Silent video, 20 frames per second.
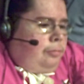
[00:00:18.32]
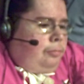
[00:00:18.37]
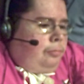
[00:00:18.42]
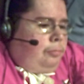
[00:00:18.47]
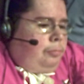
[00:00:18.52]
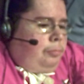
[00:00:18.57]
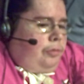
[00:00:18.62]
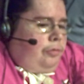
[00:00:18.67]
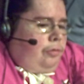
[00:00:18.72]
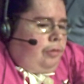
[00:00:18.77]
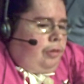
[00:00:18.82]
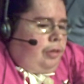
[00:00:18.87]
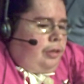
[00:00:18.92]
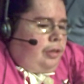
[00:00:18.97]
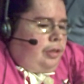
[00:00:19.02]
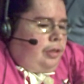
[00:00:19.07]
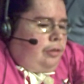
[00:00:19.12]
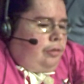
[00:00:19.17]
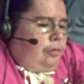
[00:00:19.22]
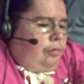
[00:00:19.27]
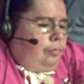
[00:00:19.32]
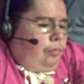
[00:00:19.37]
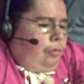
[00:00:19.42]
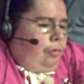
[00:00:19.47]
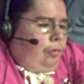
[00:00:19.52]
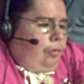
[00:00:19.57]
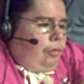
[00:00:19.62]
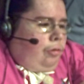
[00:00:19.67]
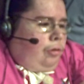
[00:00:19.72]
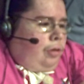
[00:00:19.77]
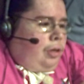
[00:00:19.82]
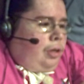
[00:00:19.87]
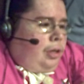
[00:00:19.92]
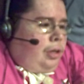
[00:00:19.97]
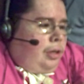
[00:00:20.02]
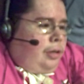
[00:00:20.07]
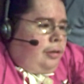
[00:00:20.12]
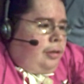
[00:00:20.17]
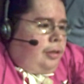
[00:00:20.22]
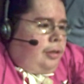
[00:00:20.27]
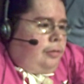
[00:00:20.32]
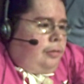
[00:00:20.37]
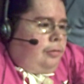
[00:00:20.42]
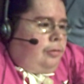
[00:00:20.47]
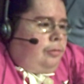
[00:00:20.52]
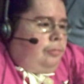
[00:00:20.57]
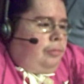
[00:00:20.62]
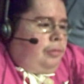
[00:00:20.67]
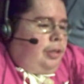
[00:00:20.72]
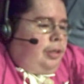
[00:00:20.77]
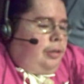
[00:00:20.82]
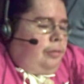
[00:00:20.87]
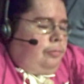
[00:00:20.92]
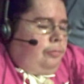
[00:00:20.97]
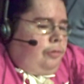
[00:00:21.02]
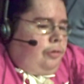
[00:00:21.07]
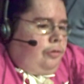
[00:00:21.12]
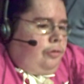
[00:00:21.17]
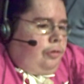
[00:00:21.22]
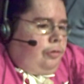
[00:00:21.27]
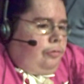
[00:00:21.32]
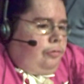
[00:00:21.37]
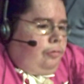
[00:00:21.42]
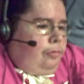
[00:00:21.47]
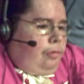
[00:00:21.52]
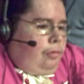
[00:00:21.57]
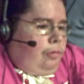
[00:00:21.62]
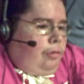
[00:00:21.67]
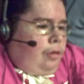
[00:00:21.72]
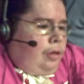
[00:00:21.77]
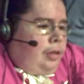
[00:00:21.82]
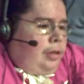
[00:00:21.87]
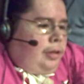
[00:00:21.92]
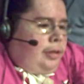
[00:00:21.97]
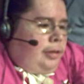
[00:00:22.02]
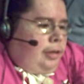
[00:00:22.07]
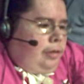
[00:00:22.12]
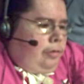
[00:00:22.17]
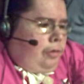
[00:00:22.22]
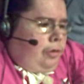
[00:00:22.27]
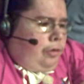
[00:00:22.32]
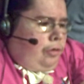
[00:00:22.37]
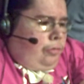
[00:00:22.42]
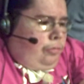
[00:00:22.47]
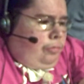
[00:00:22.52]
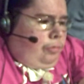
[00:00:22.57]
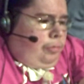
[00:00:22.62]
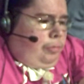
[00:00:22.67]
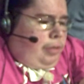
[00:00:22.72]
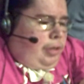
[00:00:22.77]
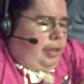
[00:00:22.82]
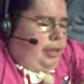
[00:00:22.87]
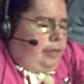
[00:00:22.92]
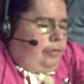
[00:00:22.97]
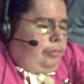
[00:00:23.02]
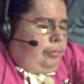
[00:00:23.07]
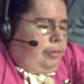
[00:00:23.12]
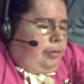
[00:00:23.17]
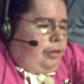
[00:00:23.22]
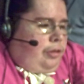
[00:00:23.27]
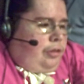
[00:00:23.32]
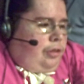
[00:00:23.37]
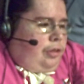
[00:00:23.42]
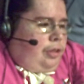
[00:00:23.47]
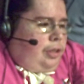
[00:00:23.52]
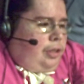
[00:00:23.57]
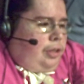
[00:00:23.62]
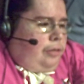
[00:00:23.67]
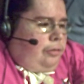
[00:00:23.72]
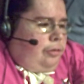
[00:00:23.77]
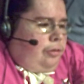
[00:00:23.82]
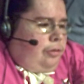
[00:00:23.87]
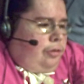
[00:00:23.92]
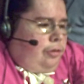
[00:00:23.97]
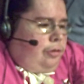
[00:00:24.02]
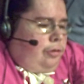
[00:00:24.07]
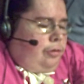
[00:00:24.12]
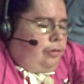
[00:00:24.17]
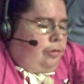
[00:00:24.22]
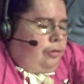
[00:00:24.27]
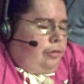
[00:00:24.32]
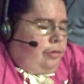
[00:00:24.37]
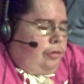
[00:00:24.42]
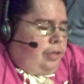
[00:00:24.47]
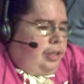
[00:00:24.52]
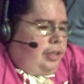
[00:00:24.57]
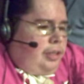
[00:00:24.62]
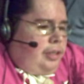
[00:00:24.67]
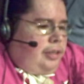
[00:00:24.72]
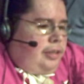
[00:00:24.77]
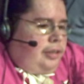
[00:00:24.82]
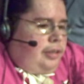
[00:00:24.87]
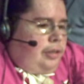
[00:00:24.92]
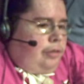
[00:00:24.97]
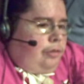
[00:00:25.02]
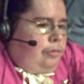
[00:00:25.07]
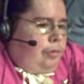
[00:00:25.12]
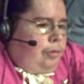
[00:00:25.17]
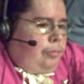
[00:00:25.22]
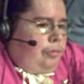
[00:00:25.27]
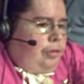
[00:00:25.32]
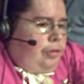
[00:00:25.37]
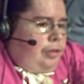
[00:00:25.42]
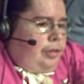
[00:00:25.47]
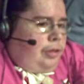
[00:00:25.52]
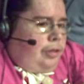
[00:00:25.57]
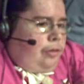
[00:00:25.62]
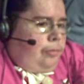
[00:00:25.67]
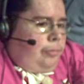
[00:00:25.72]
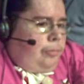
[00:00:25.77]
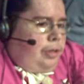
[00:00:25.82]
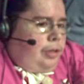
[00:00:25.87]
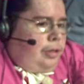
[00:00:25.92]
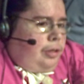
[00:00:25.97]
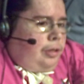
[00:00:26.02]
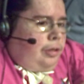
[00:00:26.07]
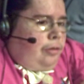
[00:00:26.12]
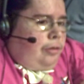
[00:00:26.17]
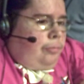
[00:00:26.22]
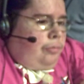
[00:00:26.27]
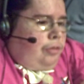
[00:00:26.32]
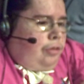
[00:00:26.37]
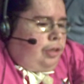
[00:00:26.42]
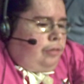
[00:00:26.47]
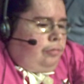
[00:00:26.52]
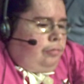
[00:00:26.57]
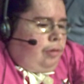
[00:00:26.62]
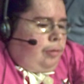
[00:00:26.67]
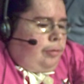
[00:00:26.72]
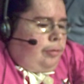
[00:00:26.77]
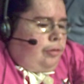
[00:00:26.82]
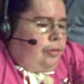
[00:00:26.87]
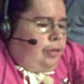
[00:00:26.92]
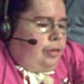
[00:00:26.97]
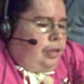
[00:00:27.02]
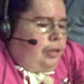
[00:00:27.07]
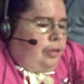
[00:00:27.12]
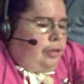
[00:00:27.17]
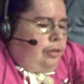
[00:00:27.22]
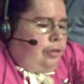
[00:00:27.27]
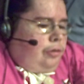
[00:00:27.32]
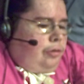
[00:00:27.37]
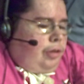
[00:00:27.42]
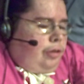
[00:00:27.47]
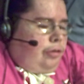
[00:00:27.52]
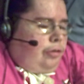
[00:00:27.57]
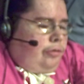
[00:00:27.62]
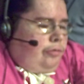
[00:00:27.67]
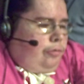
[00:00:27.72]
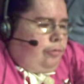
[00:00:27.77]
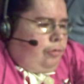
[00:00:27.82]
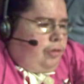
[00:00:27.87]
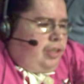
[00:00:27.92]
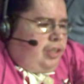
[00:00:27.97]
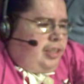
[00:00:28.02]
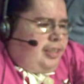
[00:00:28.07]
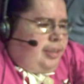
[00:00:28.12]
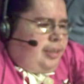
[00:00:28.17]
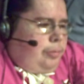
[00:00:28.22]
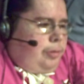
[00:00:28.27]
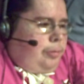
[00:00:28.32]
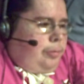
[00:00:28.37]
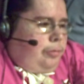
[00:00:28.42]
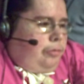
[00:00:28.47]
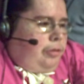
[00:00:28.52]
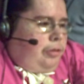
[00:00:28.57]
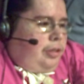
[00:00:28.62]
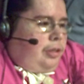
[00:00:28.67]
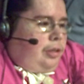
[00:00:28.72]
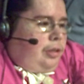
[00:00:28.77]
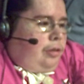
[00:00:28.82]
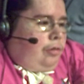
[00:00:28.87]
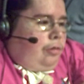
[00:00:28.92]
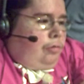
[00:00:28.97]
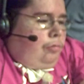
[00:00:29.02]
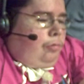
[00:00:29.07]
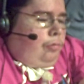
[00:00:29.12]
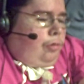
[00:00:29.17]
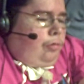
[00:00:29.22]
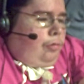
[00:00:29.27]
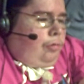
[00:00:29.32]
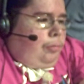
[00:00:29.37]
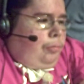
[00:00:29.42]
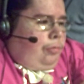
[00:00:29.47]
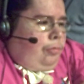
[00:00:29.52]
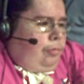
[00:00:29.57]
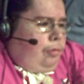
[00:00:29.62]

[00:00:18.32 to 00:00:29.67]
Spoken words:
before I get to Raw, my review of Raw, I want to remind everybody to check the link in the description. Help Jake Roberts get the 2014 WWE Royal Rumble.